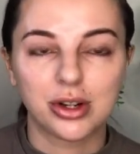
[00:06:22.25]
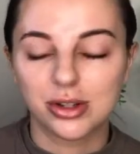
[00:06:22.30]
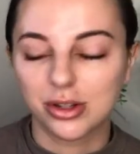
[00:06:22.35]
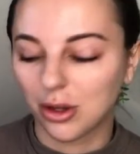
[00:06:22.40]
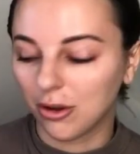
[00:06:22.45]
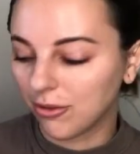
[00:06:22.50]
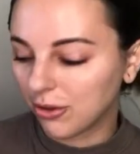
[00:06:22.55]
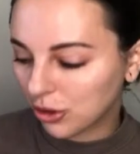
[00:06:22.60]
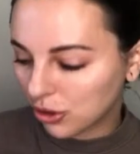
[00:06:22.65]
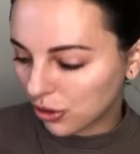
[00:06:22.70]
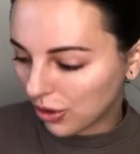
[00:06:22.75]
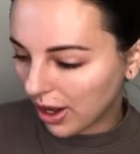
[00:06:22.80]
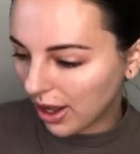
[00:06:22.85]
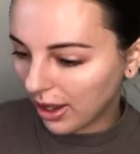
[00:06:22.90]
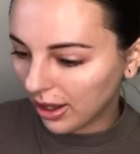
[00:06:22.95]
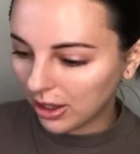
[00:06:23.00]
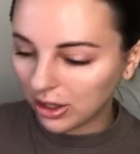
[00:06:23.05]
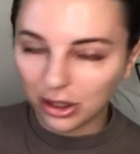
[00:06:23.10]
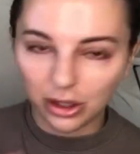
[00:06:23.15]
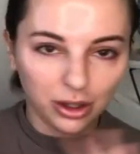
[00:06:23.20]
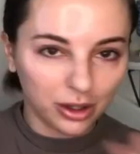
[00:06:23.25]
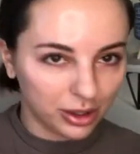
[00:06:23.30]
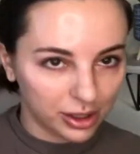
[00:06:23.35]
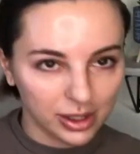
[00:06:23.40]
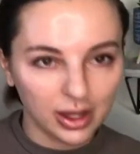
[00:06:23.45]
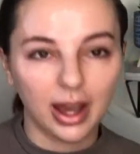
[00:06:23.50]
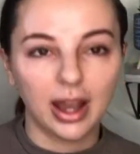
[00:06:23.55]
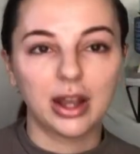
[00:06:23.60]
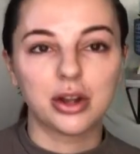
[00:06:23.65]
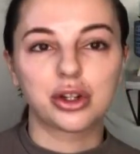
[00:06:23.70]
So if you're dry, you're
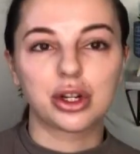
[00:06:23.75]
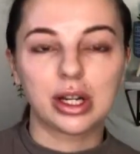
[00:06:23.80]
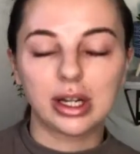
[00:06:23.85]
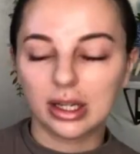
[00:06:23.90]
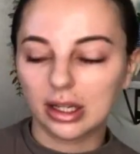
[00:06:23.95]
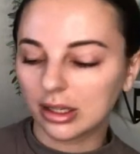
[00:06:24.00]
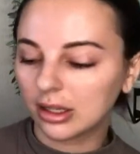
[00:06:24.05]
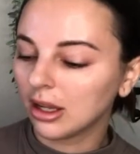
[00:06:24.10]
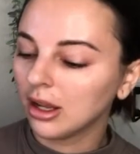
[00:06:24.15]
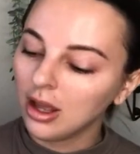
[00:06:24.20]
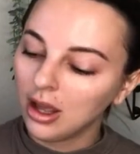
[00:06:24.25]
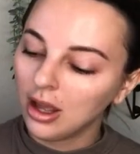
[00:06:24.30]
dehydrated.